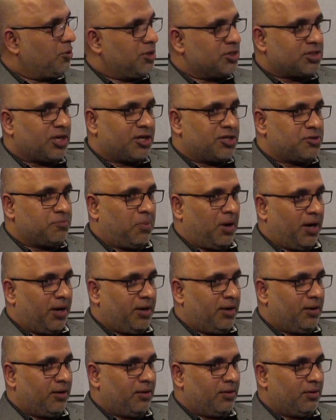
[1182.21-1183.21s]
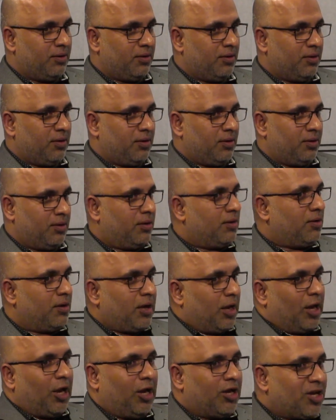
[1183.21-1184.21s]
decide to buy,
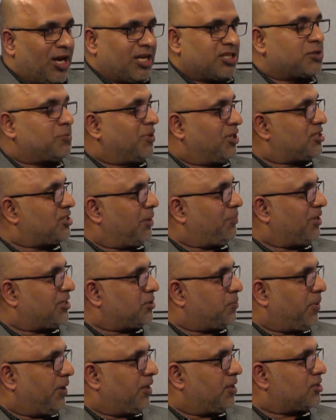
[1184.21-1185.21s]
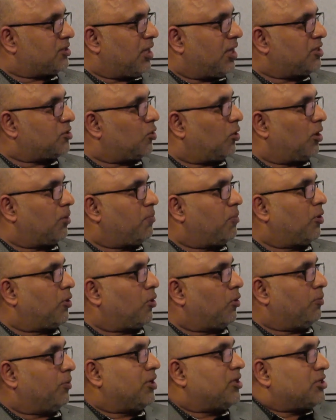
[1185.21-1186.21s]
it has to be the same experience. That's all about
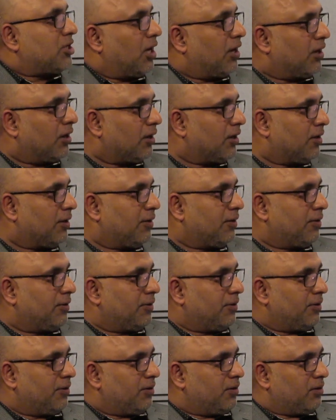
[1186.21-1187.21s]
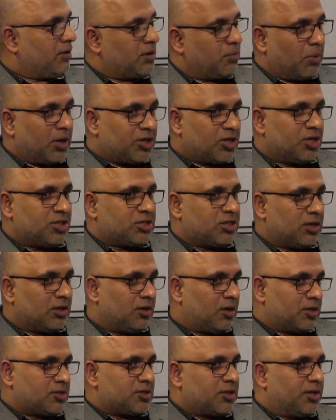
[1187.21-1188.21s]
omni-channel. The multi-channel,
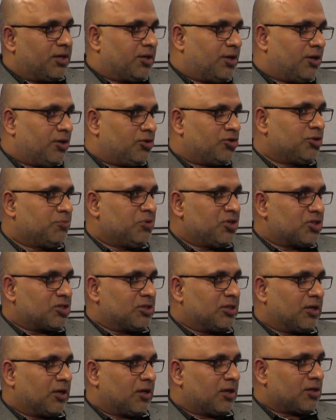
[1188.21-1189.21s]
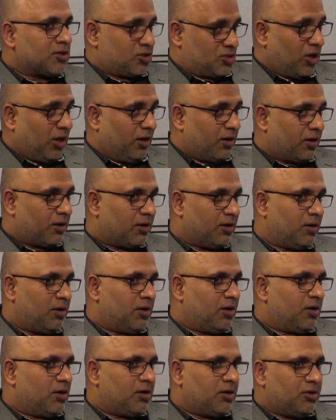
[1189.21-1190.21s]
let's say Jimmy is the seller,
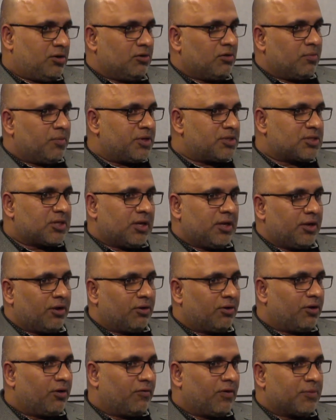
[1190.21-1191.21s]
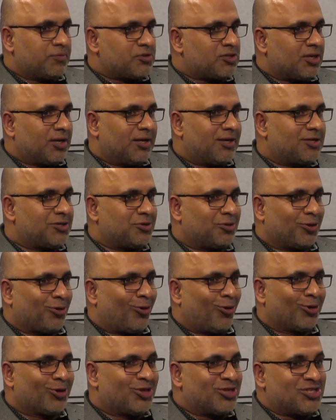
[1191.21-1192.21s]
you'll be selling on your website,
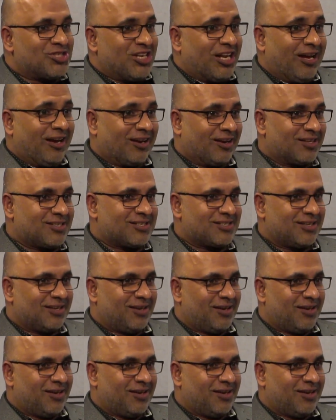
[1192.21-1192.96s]
all these channels,